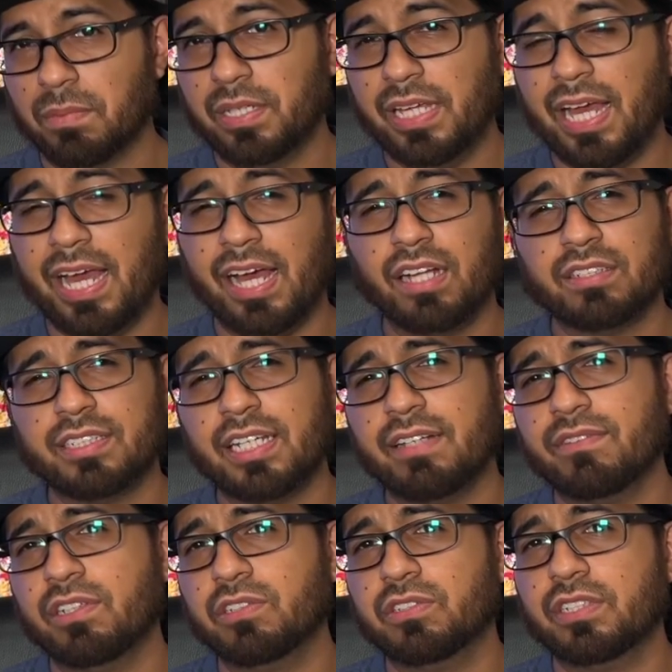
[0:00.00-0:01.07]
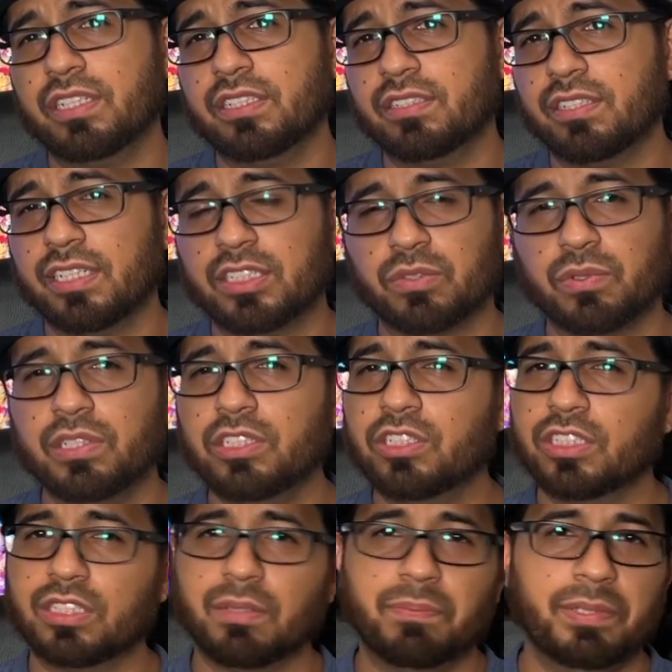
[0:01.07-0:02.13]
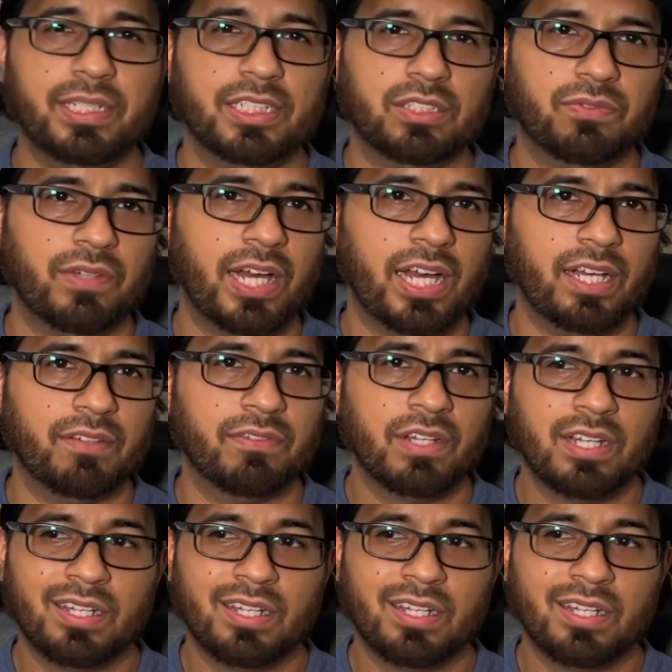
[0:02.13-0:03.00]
But yeah, outside of those things, it's really just a PS5